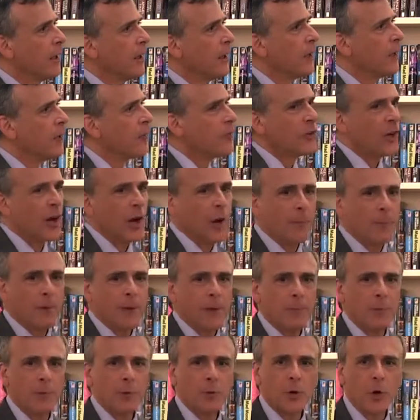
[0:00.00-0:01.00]
The chair
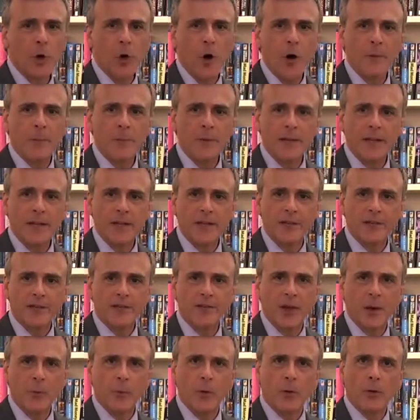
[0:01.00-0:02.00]
people called me in and
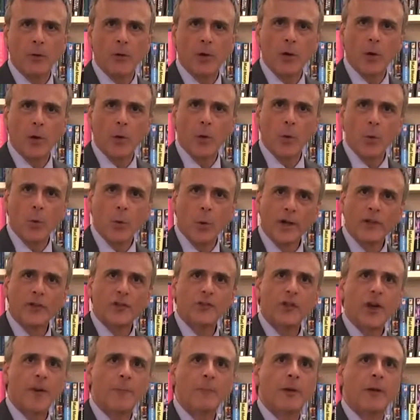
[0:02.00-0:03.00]
said, well, which
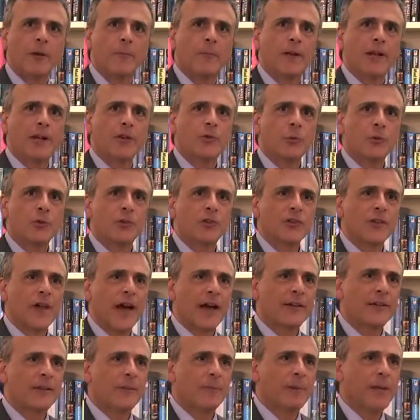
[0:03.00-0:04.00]
subcommittees would you
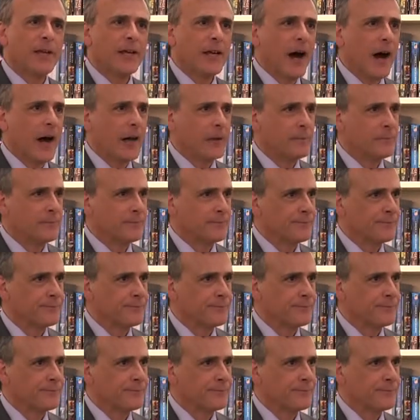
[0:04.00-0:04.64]
like to be on?